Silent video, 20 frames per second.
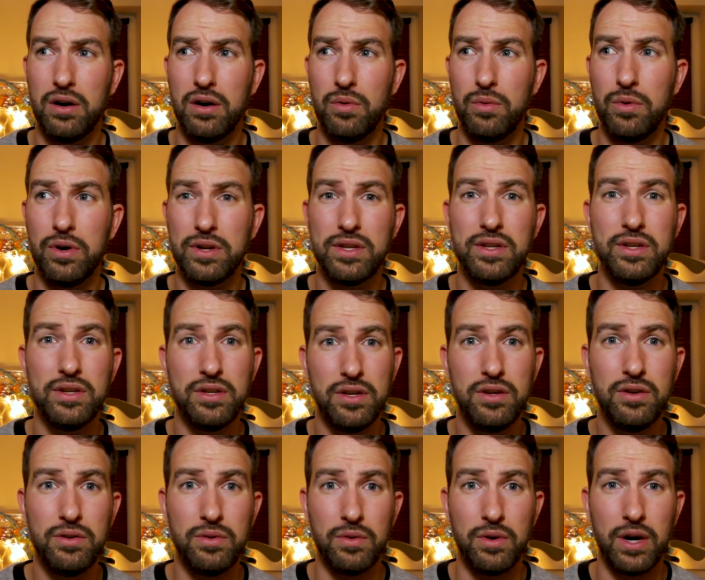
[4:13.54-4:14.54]
what to
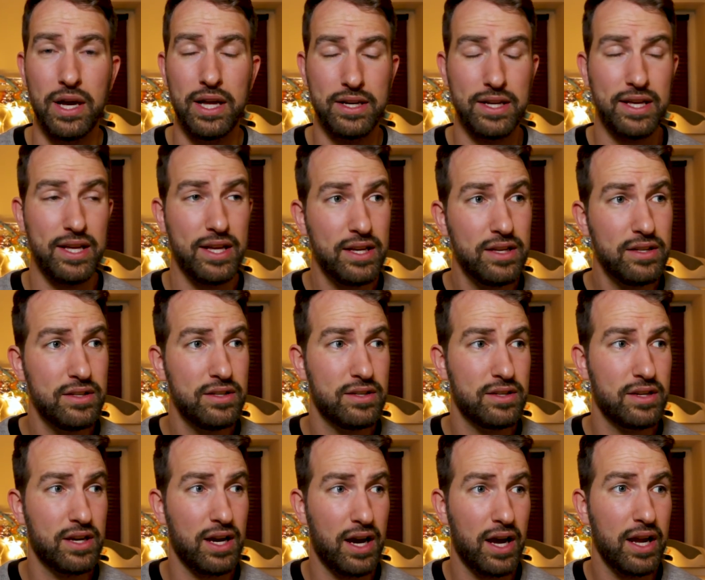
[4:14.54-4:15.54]
do. And kids
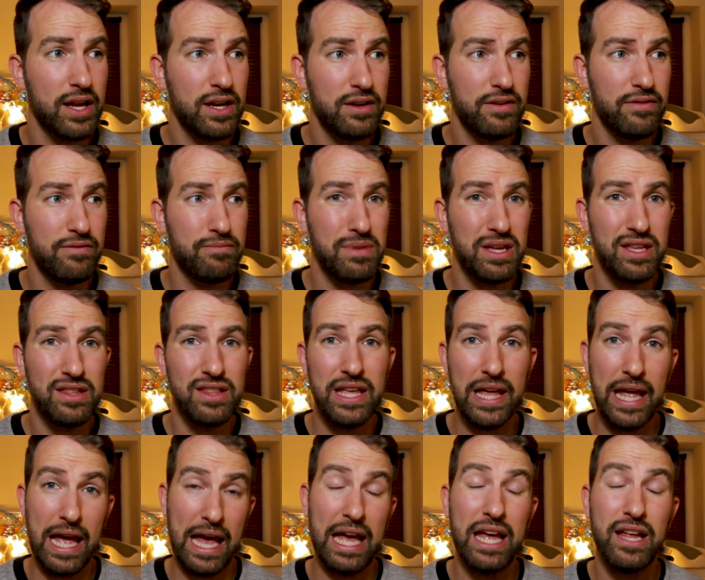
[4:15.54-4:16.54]
kind of mean
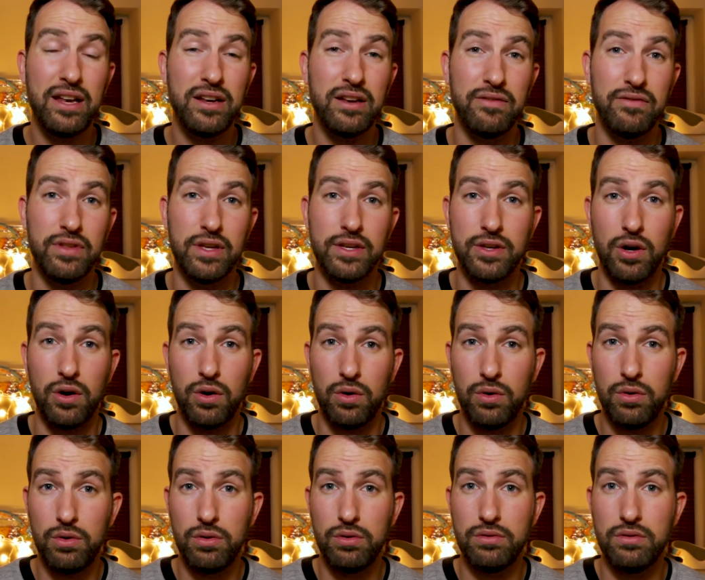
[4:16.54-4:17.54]
the end of this
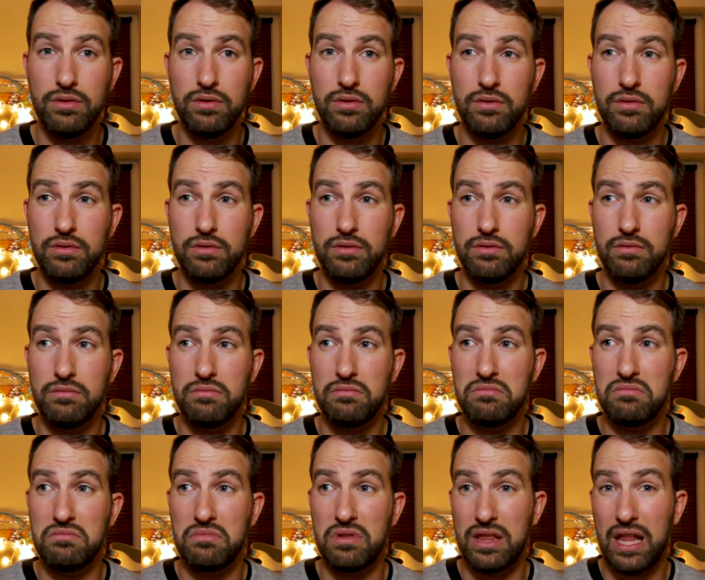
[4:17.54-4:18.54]
old
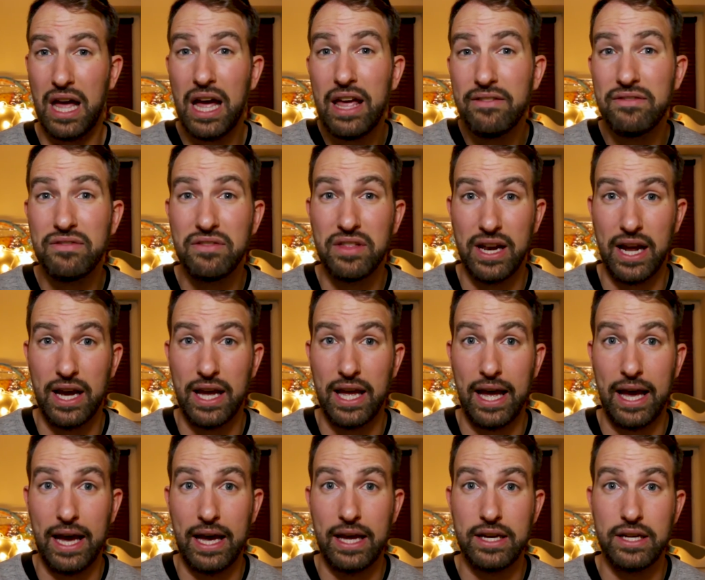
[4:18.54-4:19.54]
life that I
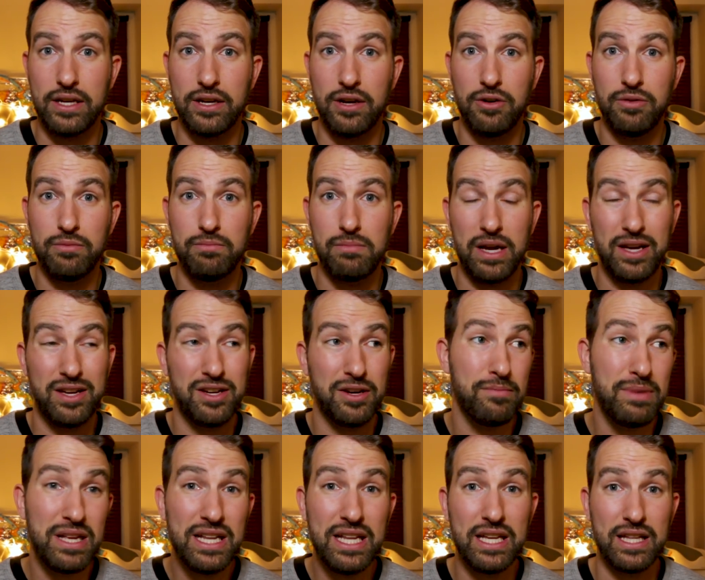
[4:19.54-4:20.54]
had, you know, my
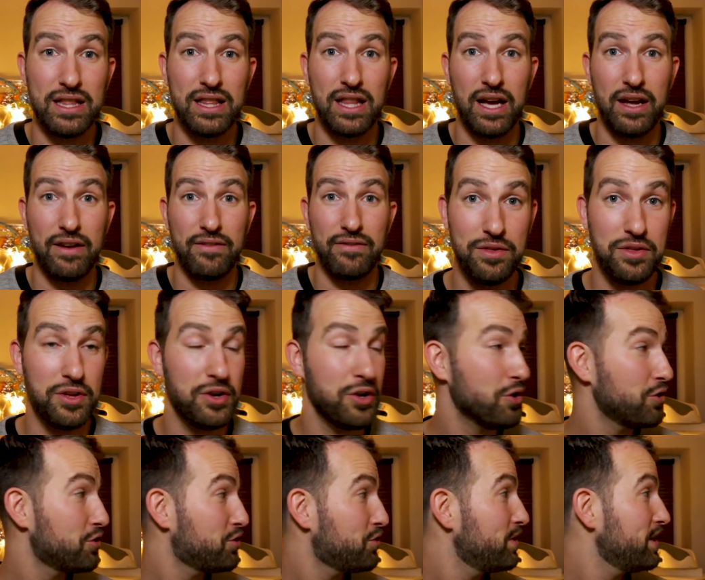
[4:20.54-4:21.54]
comedian life. The
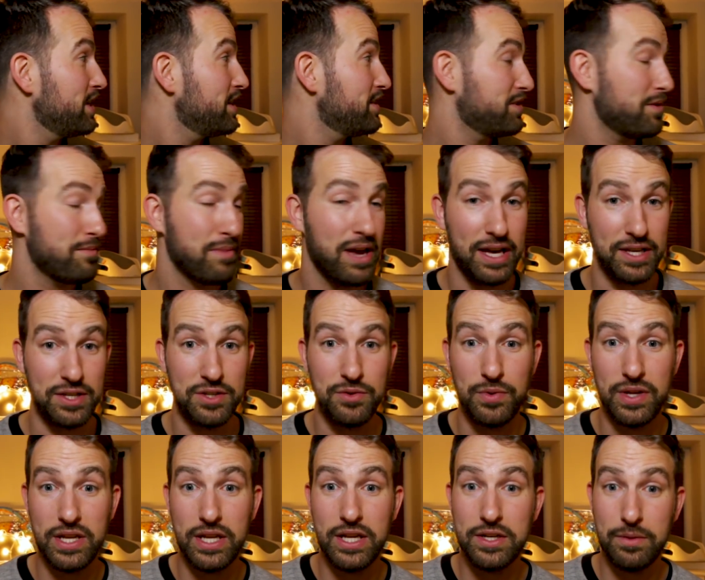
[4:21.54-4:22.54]
nursery is a mess.
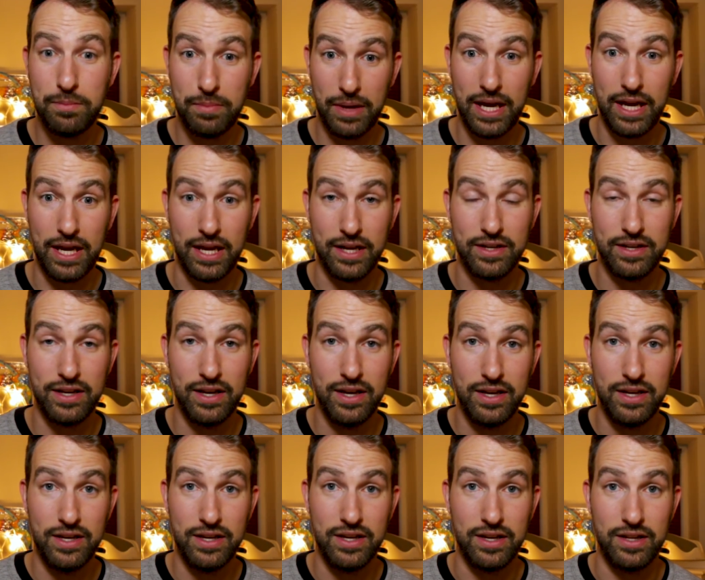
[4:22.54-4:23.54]
We need to paint.
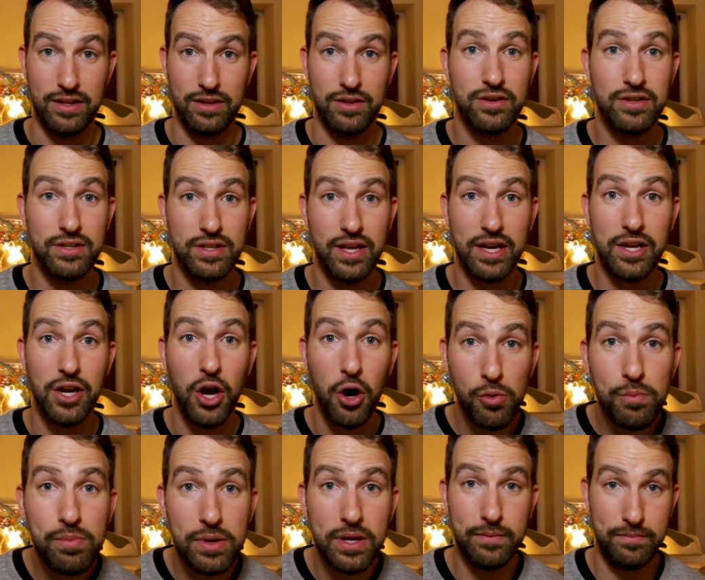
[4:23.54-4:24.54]
It looks like an
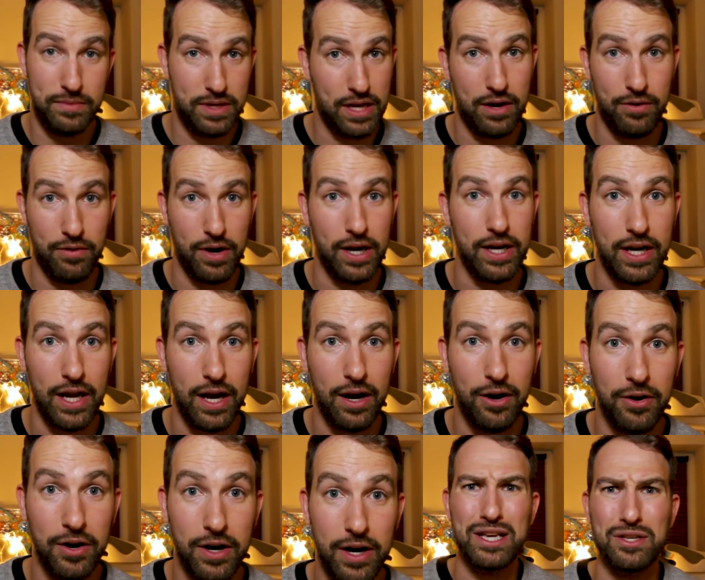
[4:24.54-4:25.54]
opium den right
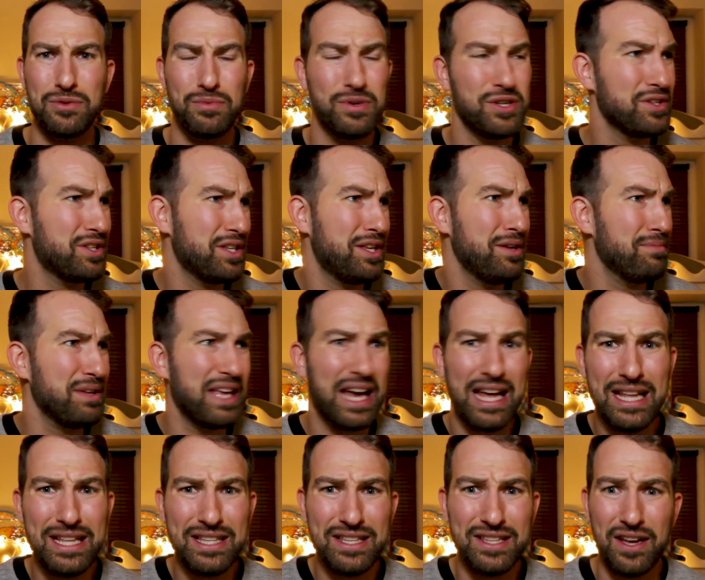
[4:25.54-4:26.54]
now. So we just keep
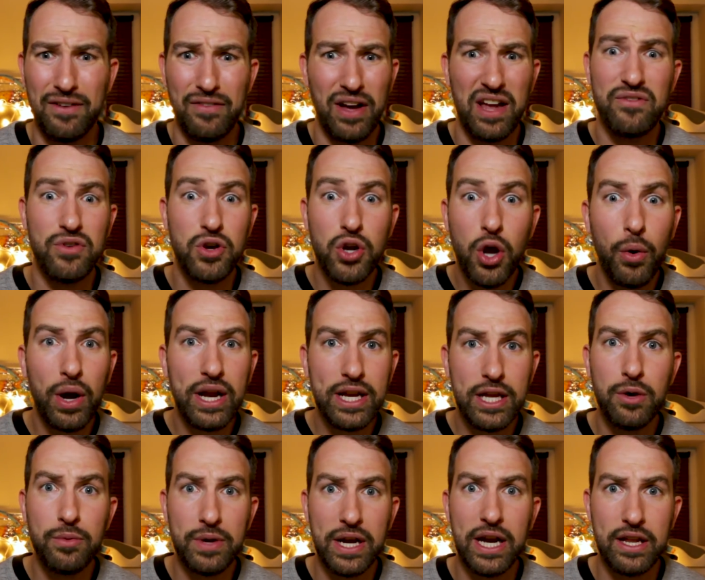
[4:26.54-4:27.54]
getting stuff. I have no
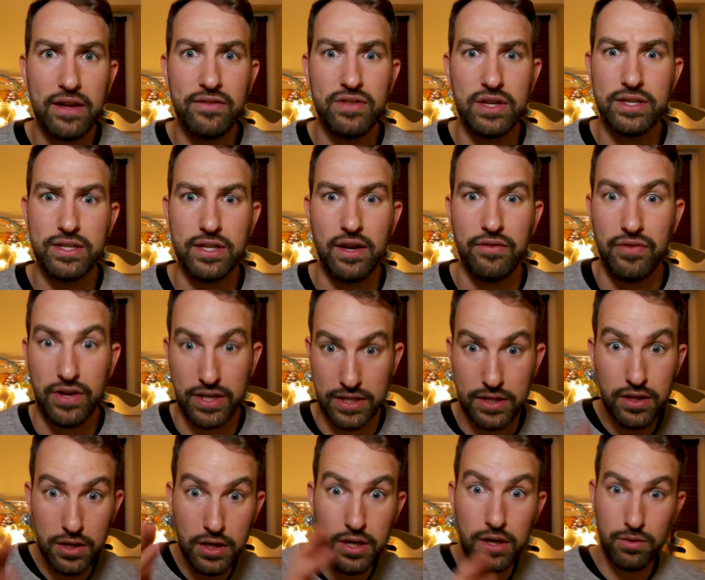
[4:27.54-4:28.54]
idea what any of this stuff is.
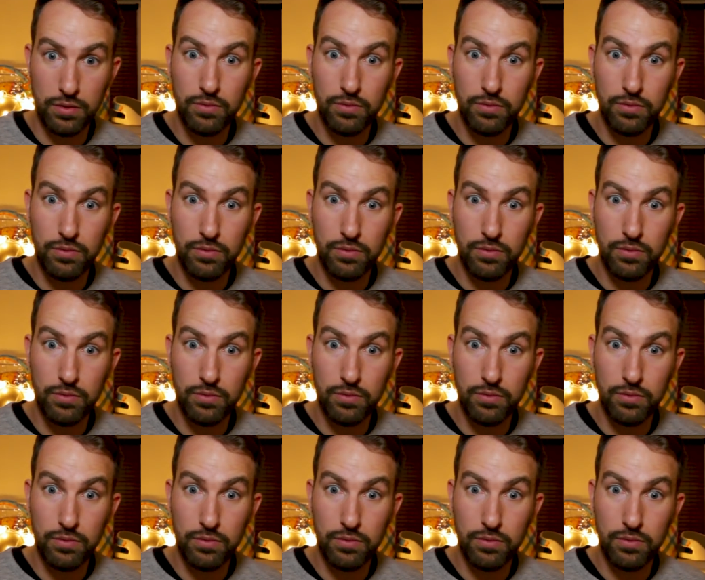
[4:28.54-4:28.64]
Look,